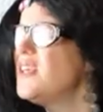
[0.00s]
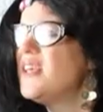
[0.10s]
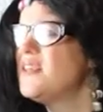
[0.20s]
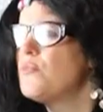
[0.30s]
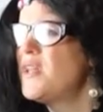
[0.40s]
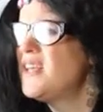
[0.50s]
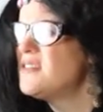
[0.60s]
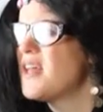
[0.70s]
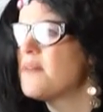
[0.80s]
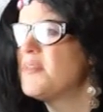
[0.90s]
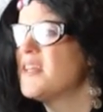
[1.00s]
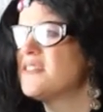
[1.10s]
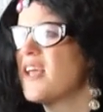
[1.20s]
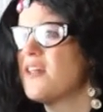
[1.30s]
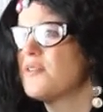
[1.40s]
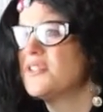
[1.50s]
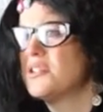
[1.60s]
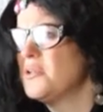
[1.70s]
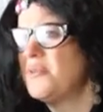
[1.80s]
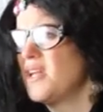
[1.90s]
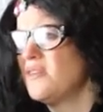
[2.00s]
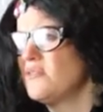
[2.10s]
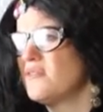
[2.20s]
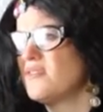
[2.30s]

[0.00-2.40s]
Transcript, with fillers: is what is that place, Gallery Zero? I don't.